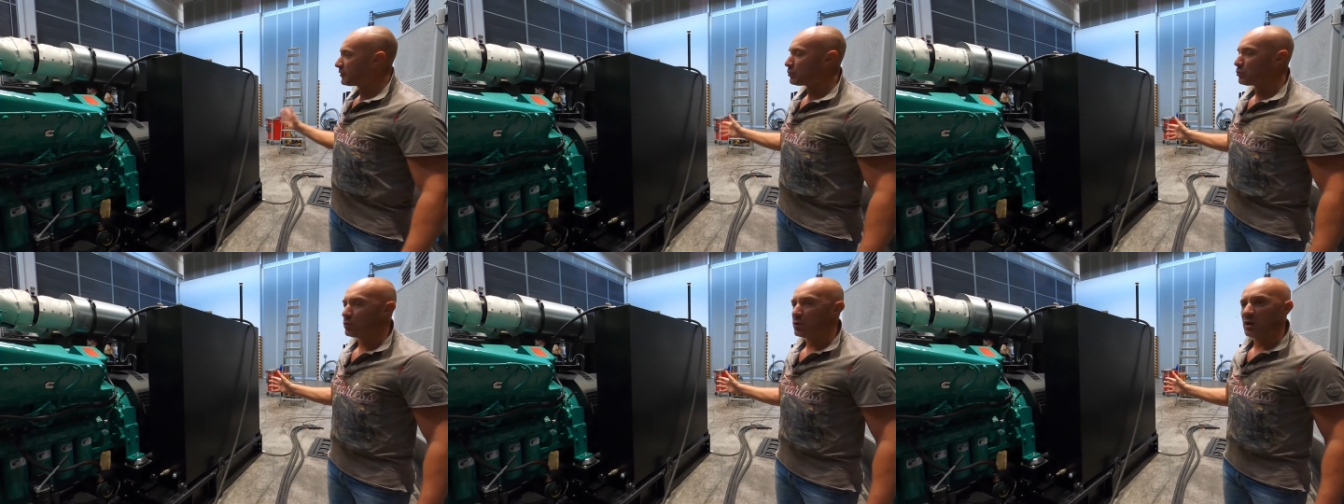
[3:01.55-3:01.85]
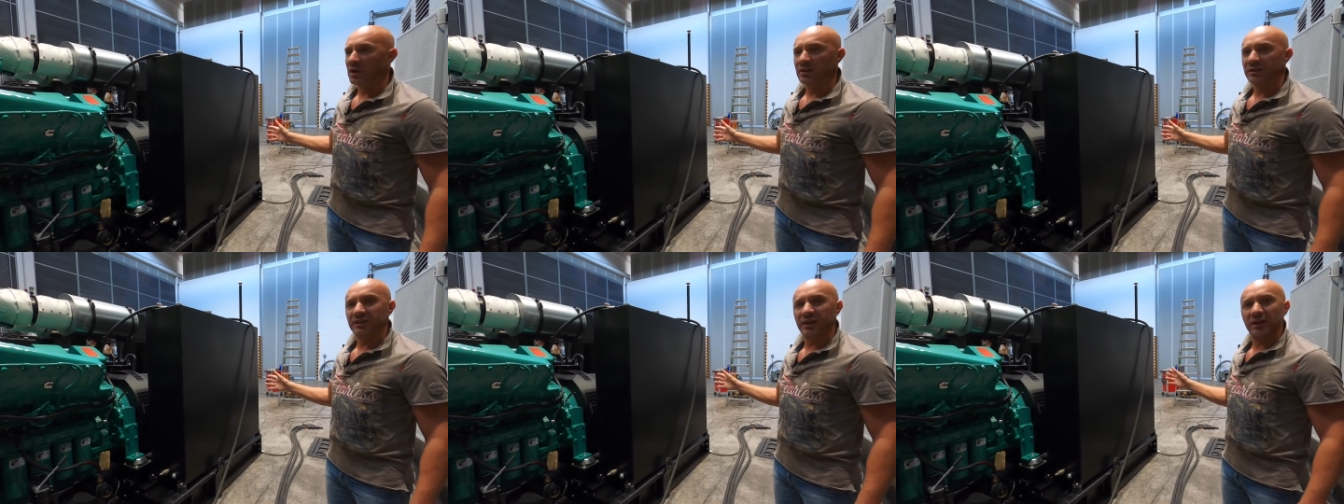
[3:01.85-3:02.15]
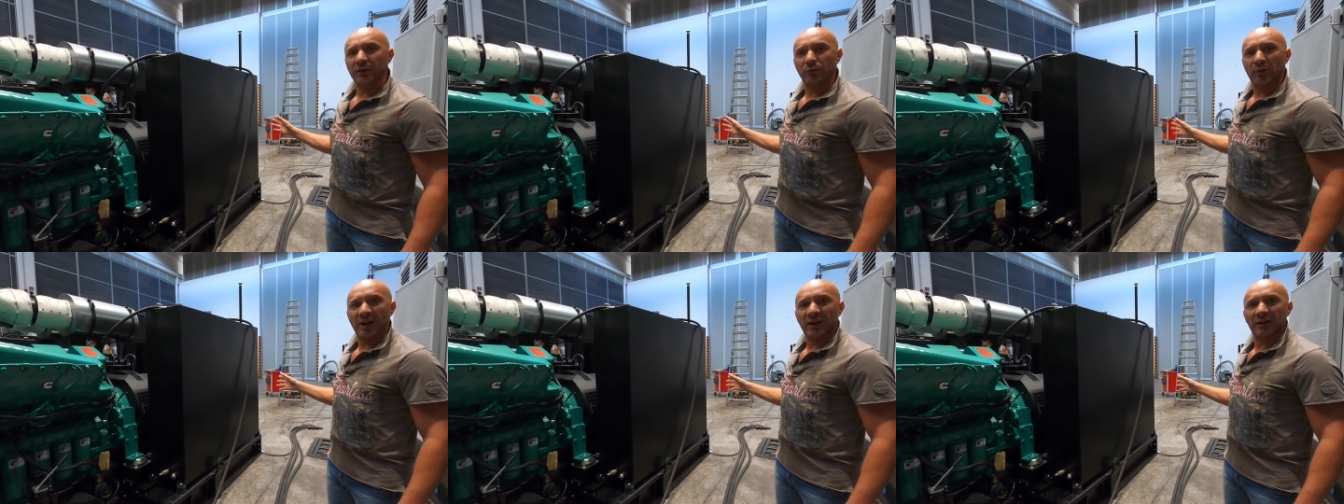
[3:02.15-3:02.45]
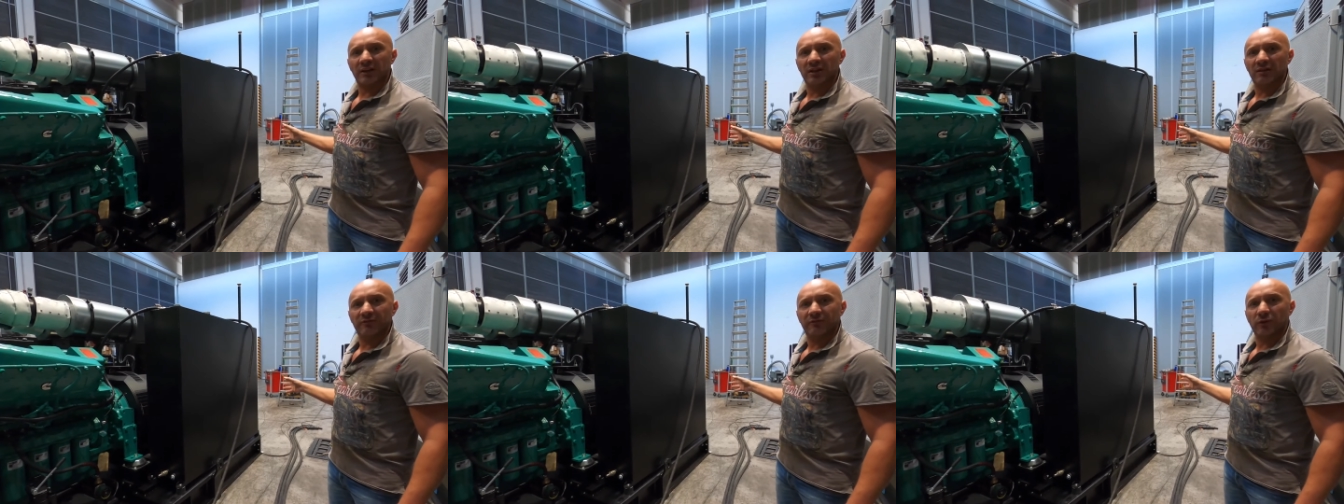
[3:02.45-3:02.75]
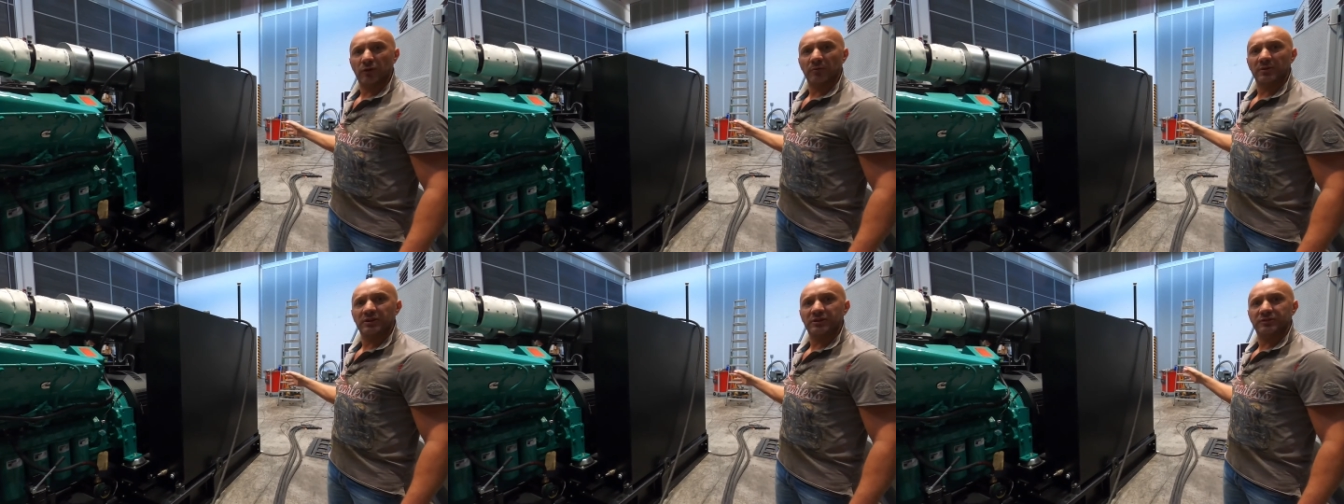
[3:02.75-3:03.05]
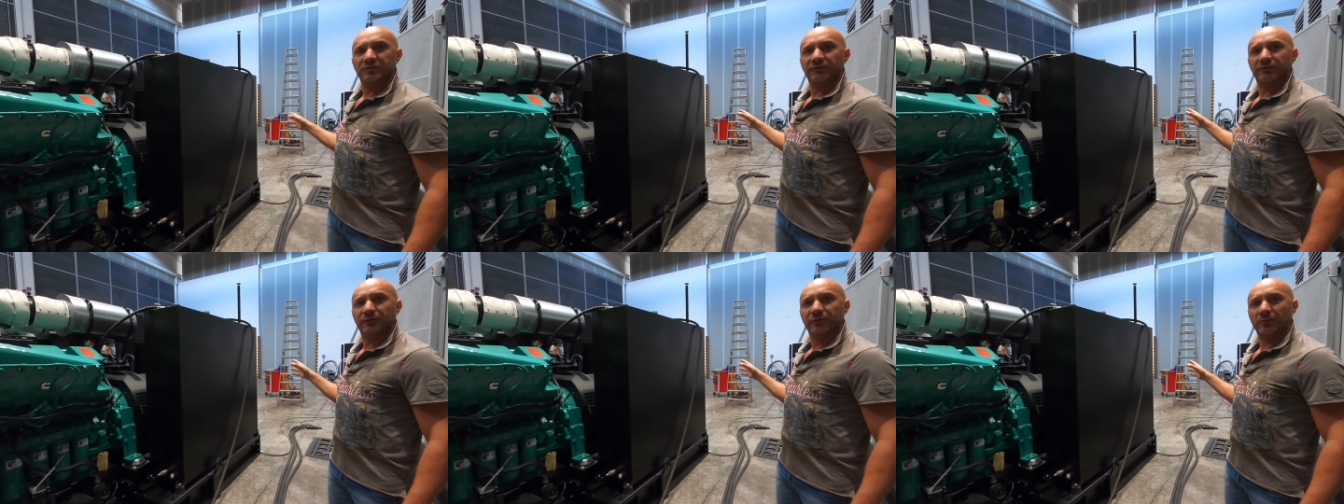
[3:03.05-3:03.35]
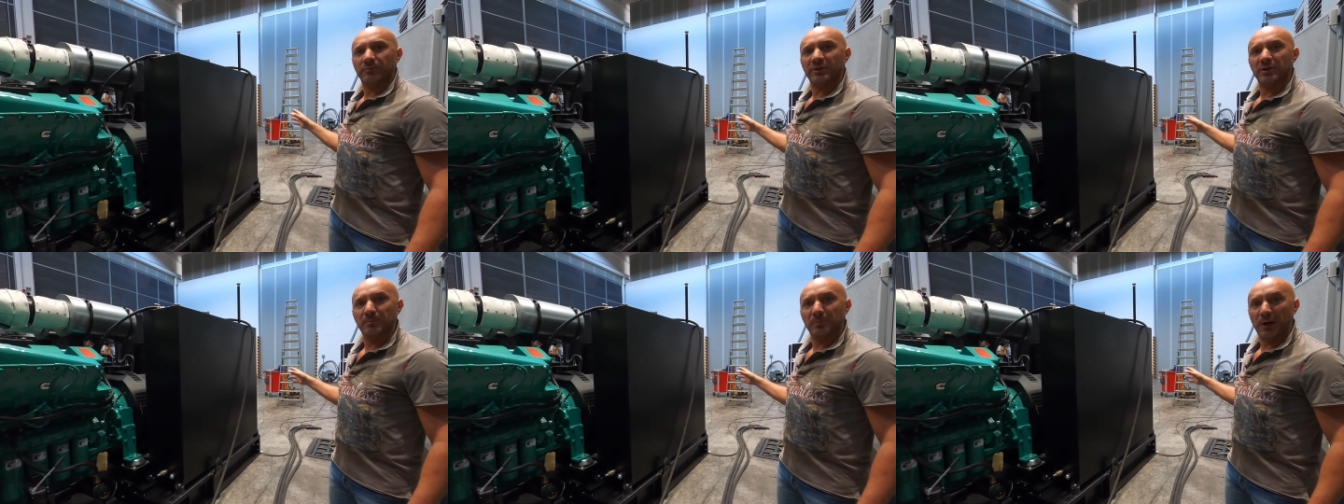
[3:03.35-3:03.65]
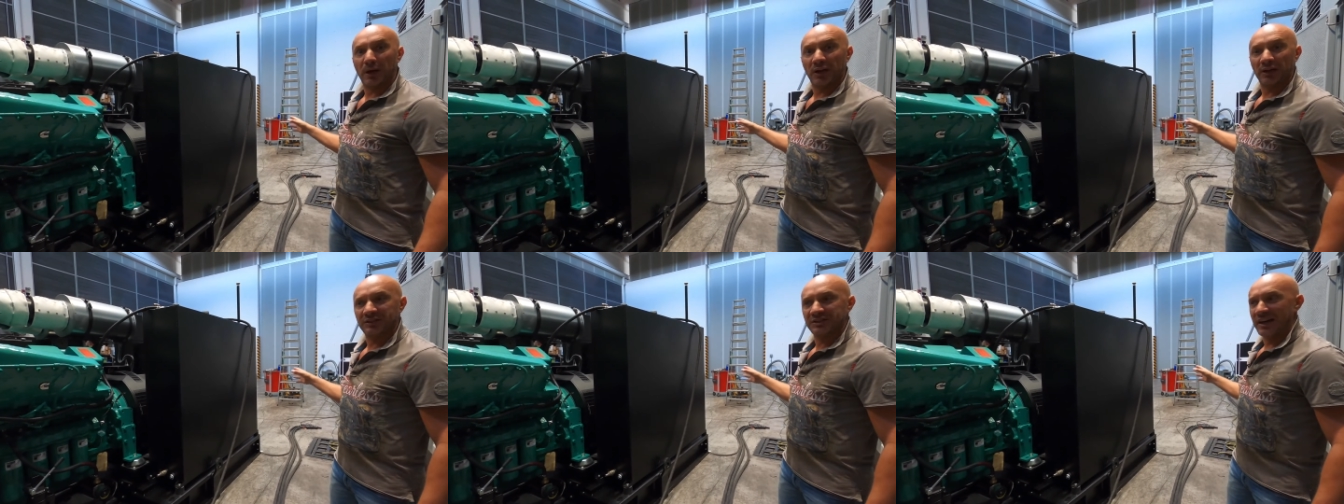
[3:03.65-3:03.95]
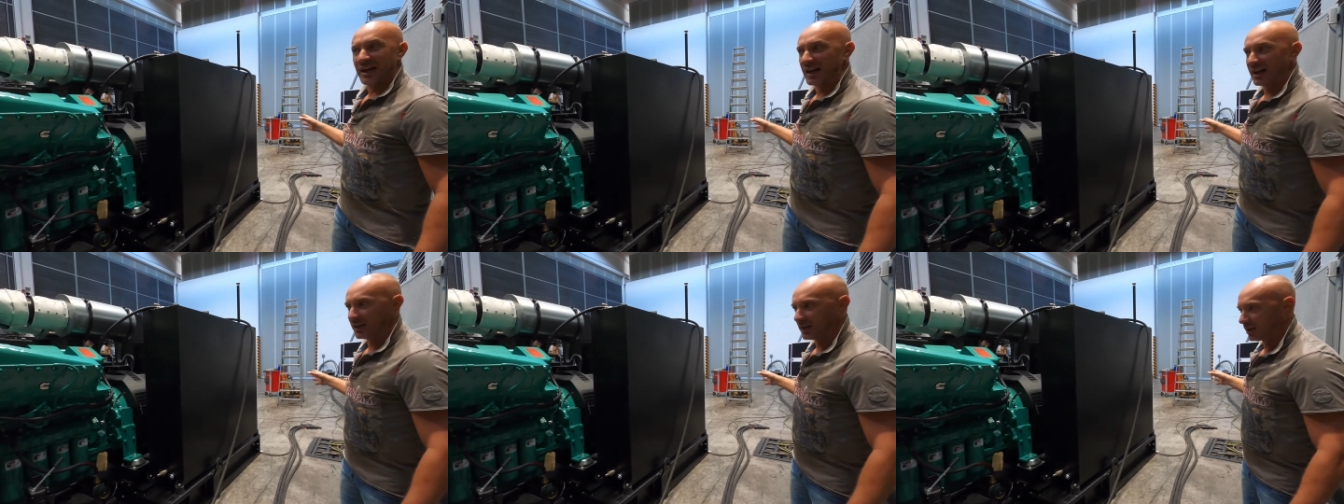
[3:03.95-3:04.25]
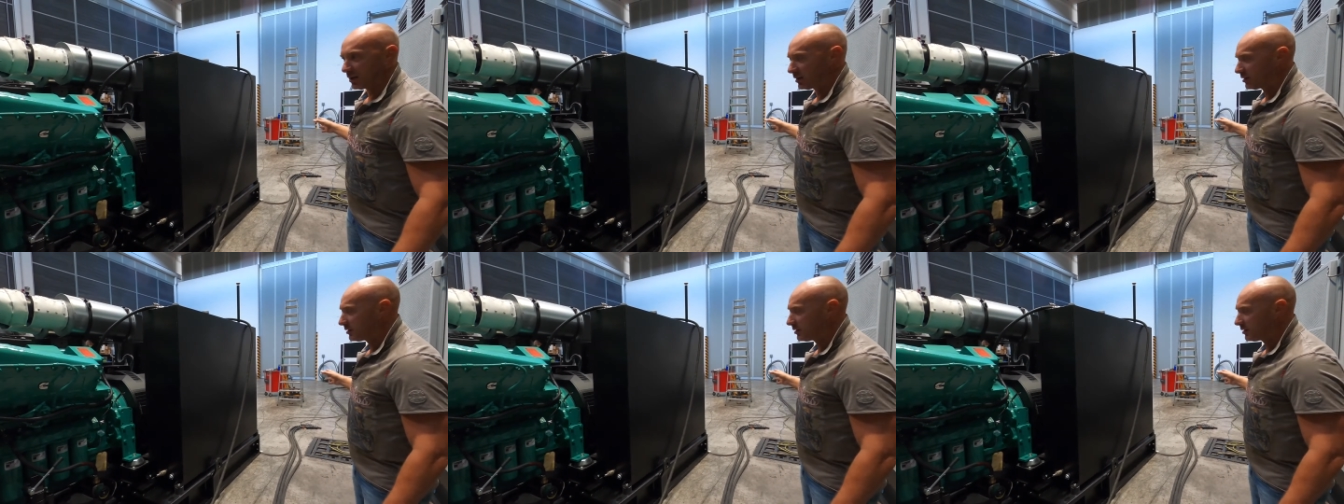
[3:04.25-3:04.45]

fuel directly from the bulk tank.